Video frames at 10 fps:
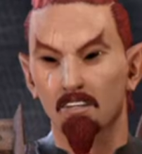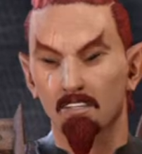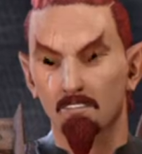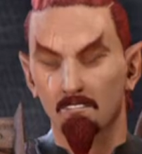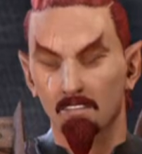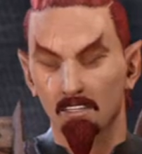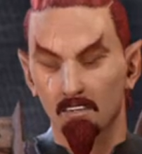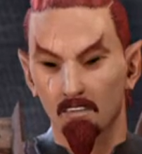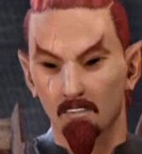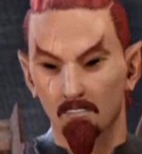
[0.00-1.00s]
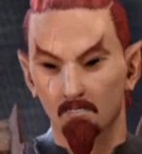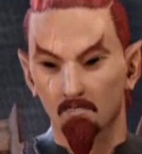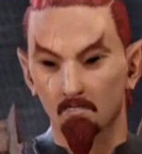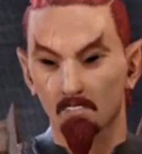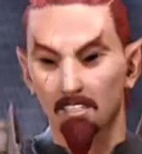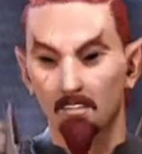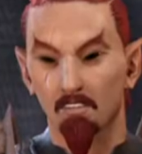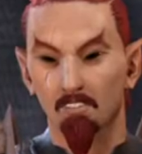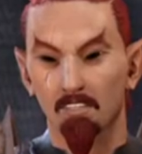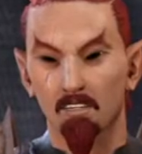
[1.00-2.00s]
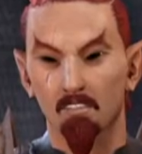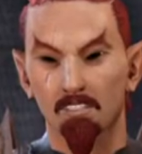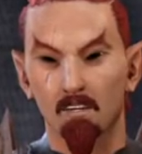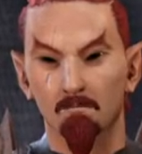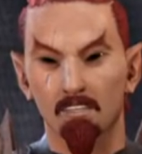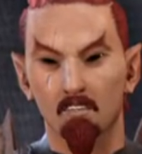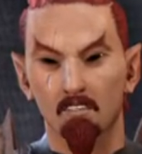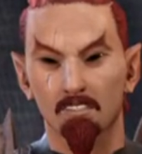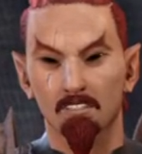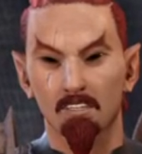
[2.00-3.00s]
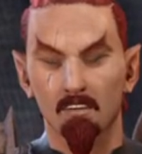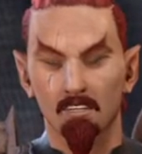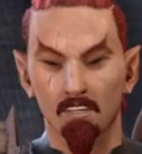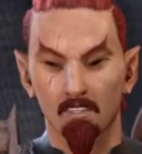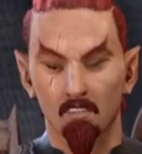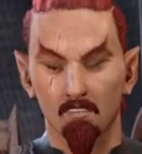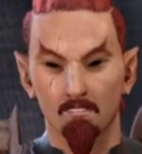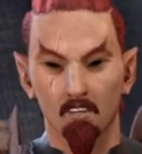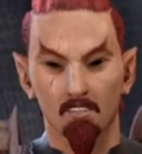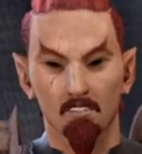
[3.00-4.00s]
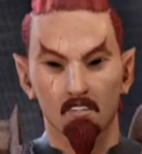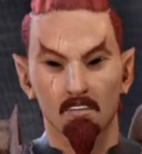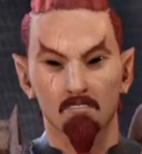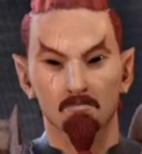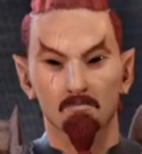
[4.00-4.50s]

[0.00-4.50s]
to have fun. Why not share in our bounty, in our good fortune?